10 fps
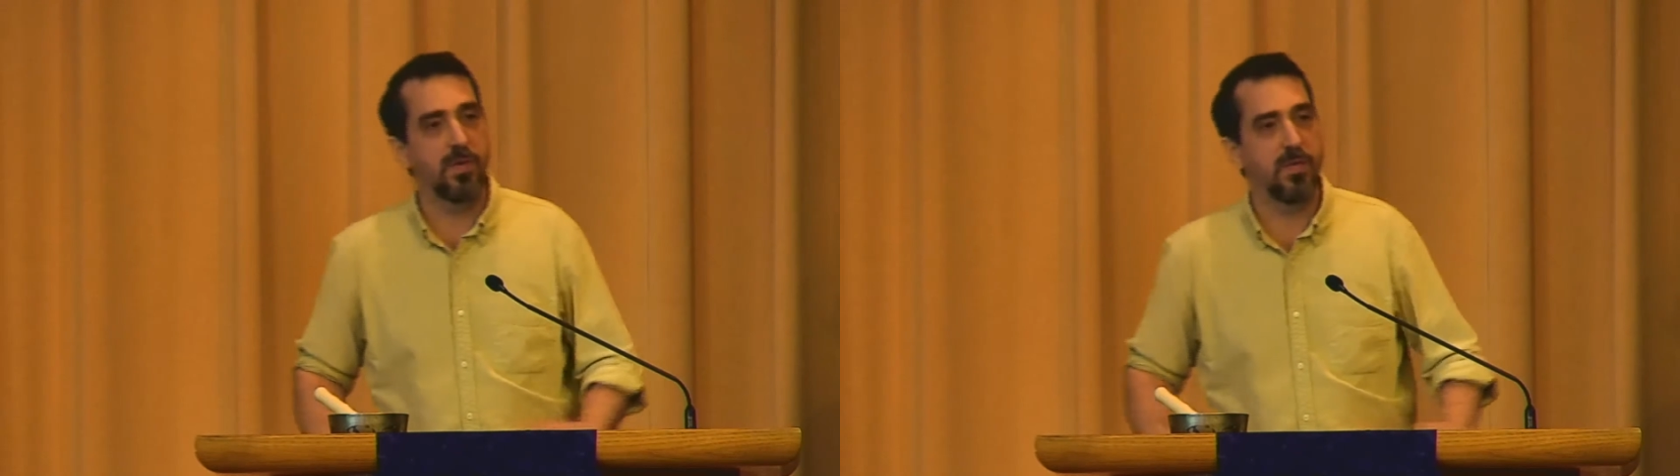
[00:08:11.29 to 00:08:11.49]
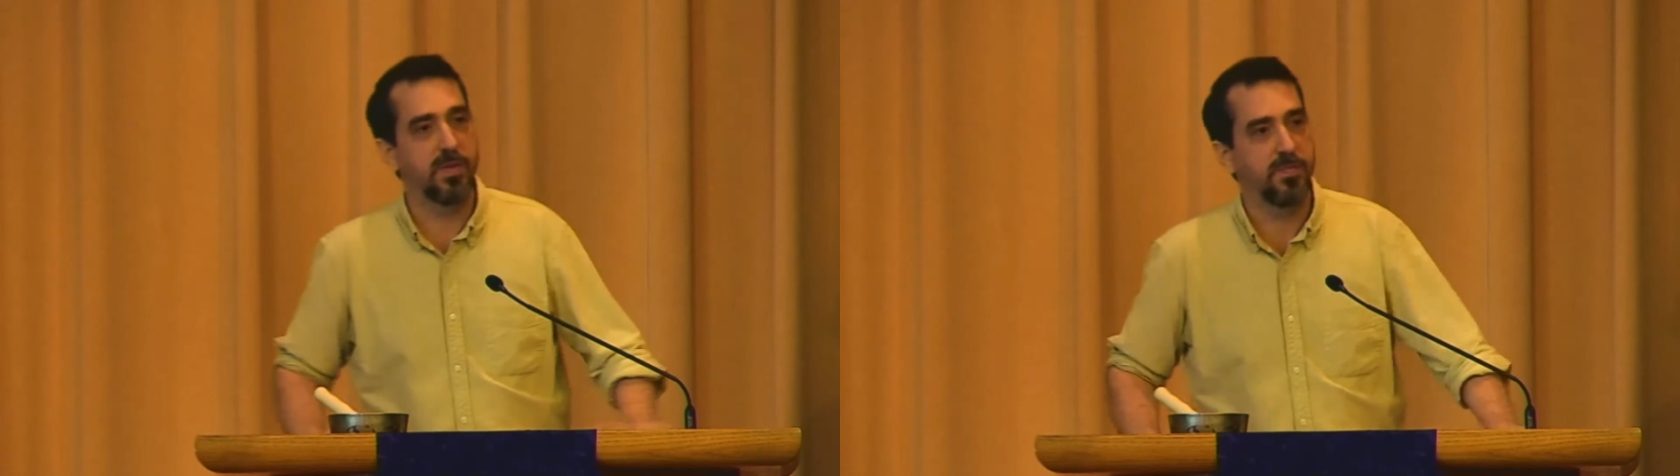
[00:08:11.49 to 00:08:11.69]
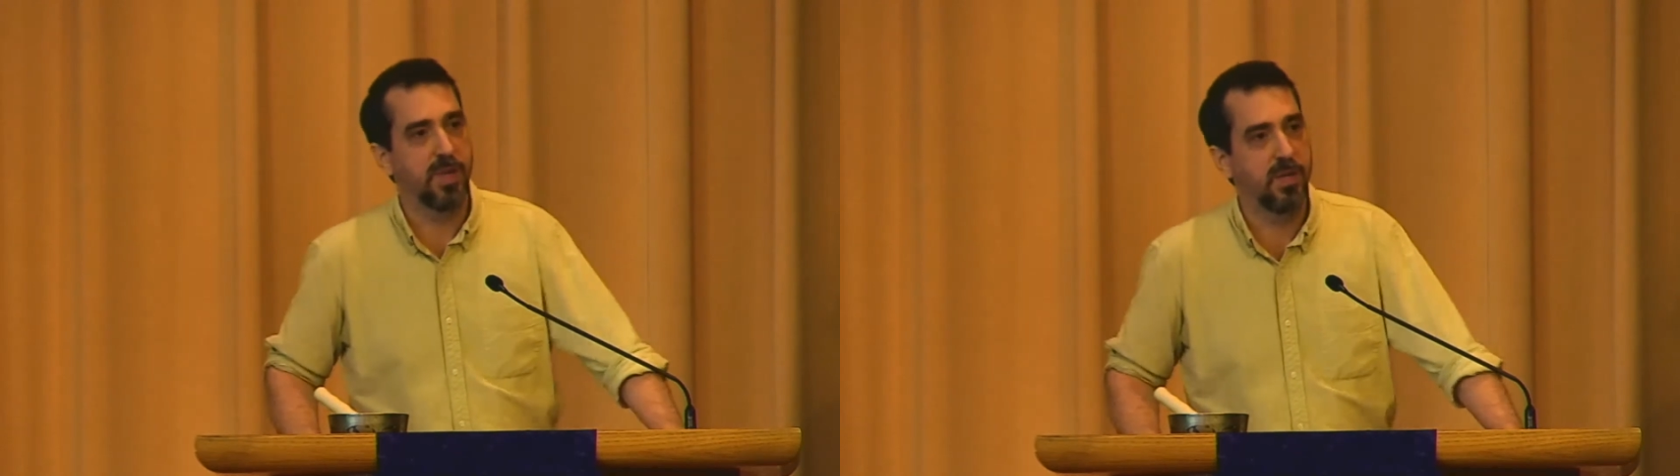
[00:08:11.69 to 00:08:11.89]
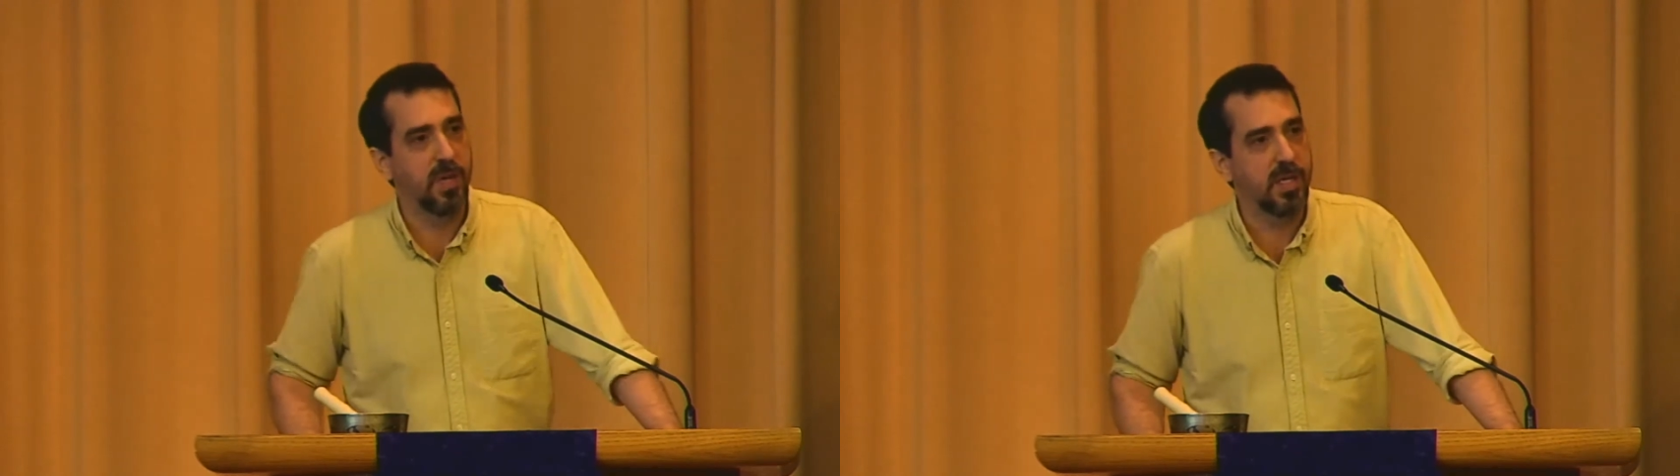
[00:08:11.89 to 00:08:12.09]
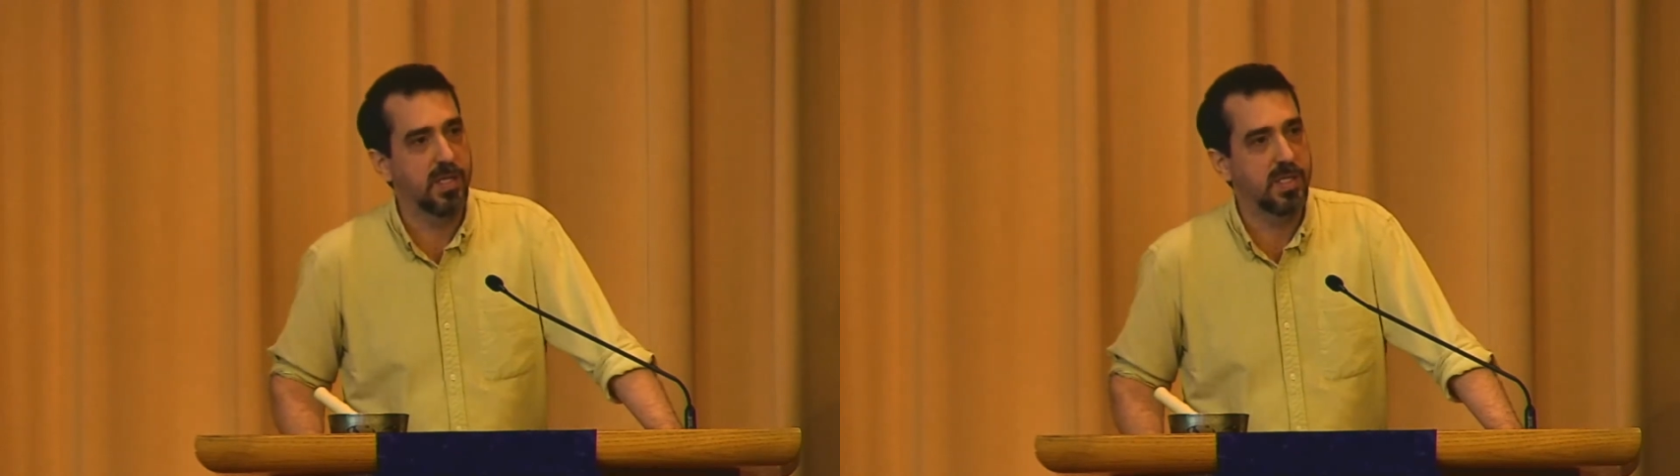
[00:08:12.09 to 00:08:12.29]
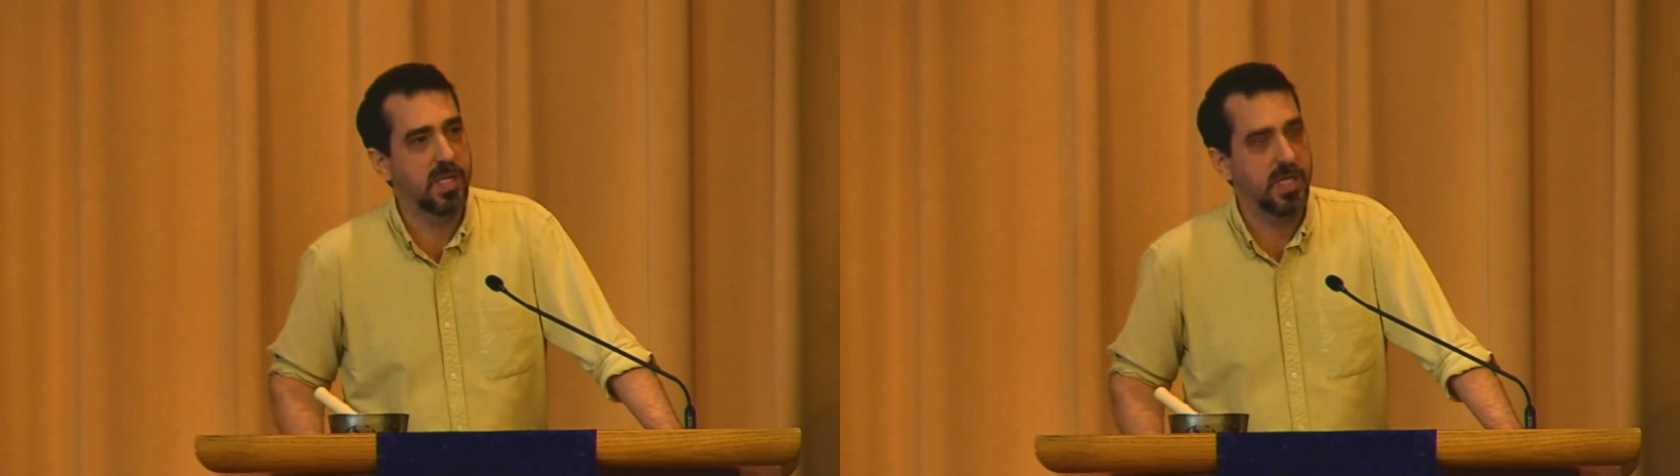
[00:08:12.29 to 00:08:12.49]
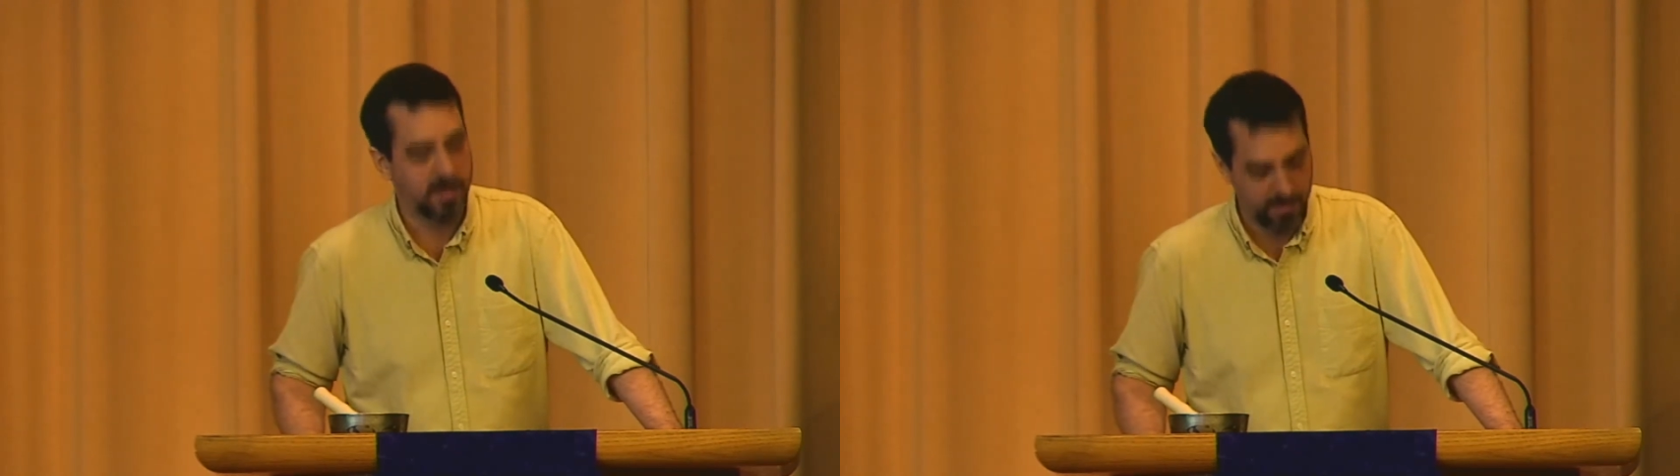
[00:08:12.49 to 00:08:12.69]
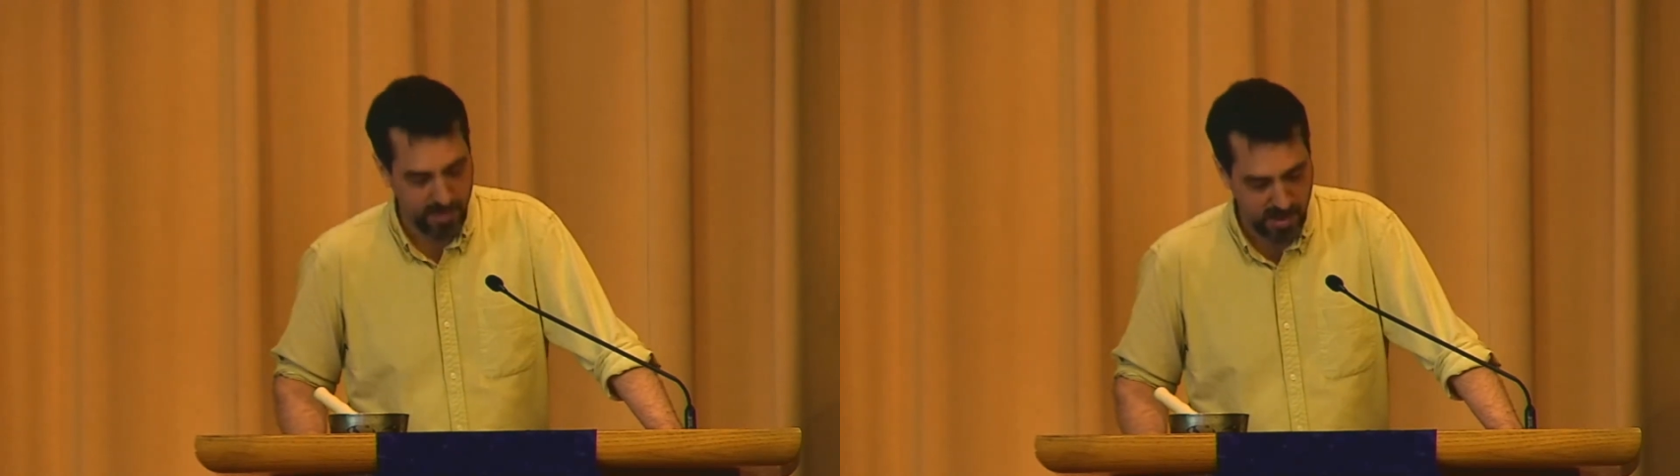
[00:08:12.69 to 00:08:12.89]
of the Federated States
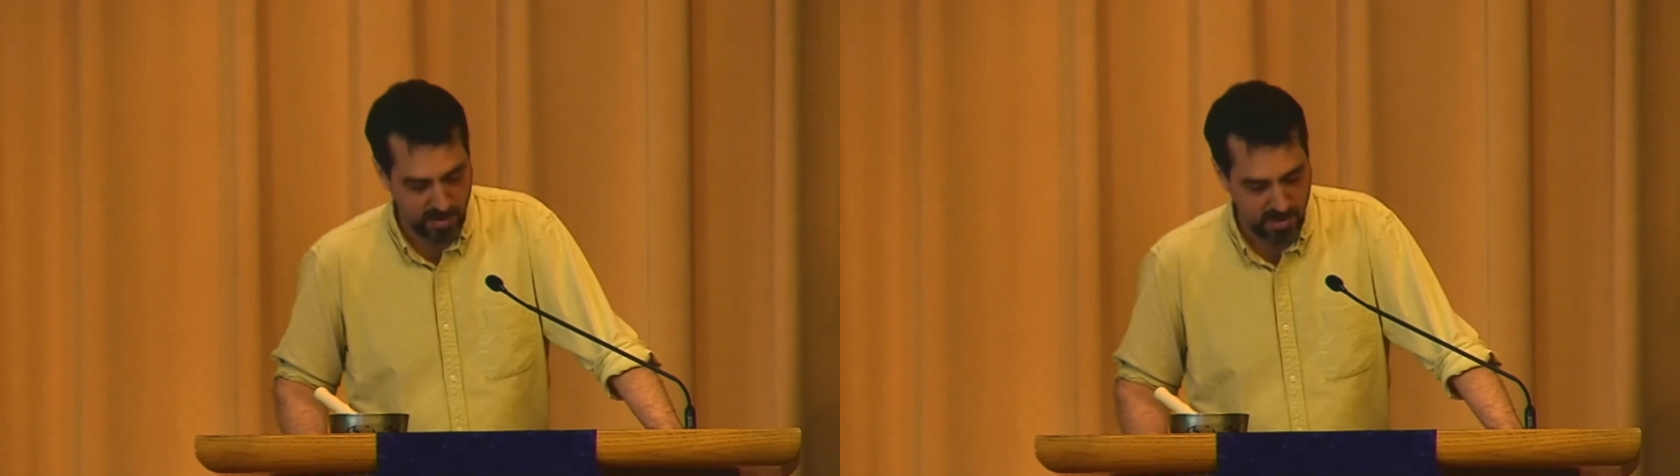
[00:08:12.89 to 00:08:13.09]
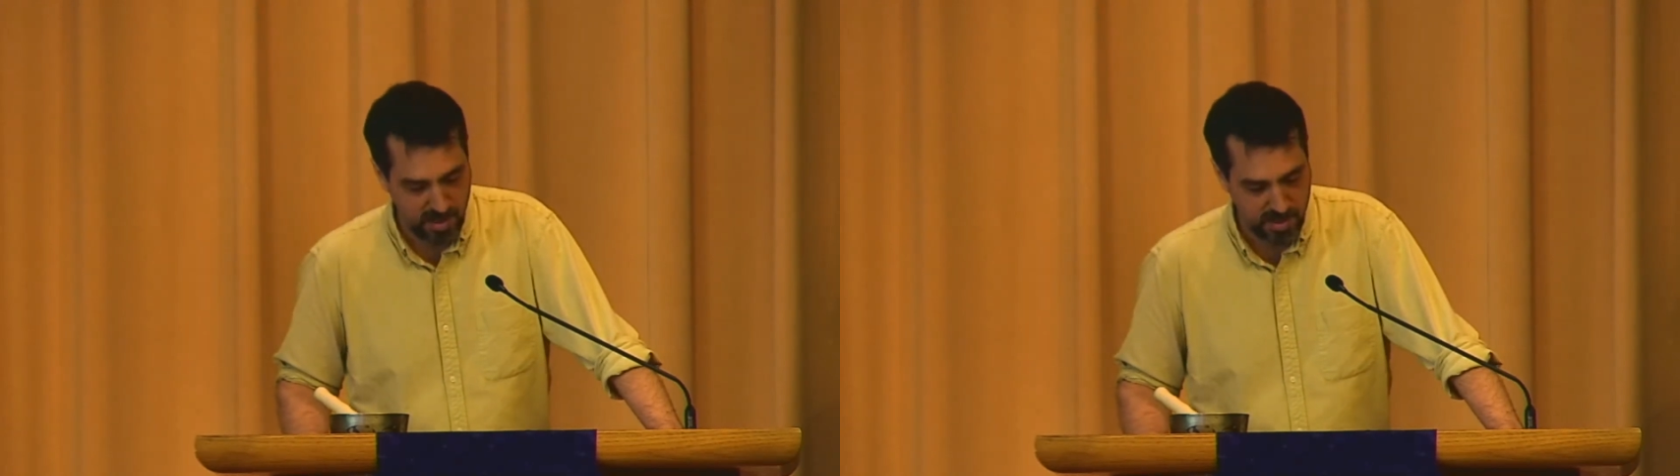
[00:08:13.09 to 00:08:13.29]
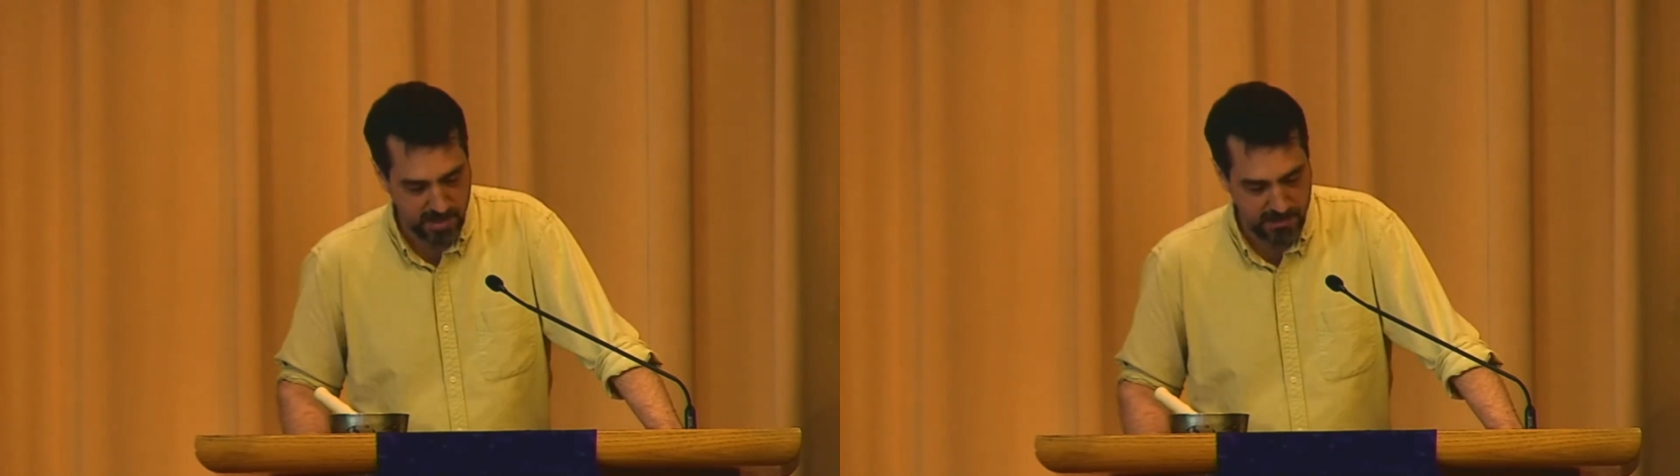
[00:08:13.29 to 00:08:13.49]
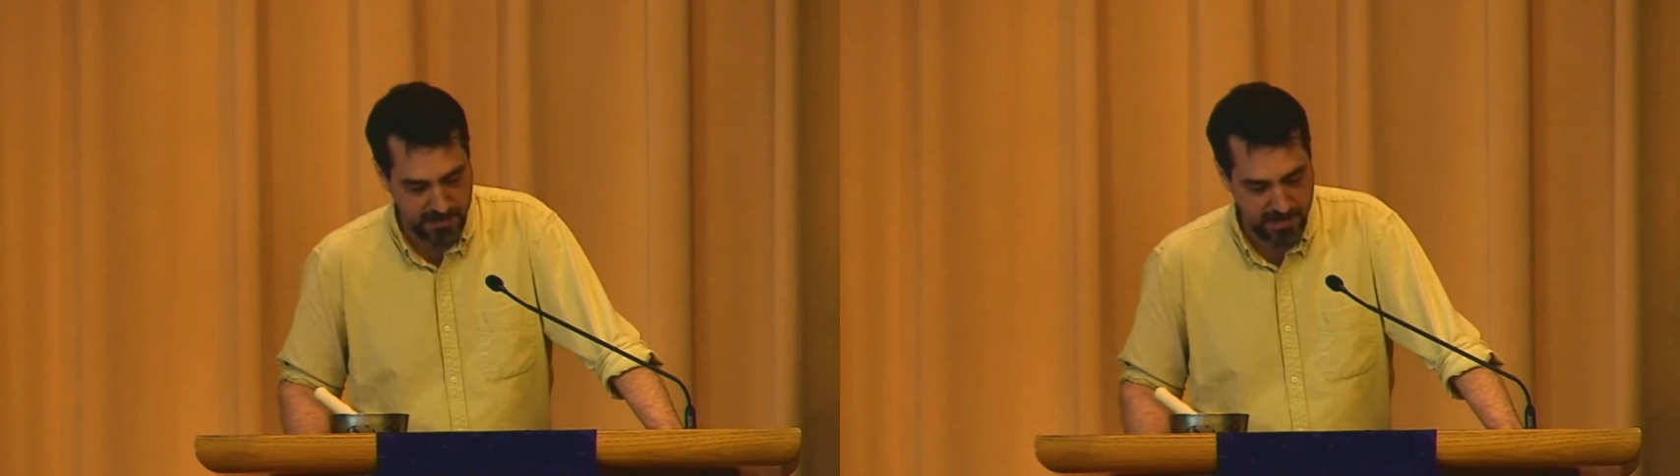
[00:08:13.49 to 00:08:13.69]
of Micronesia,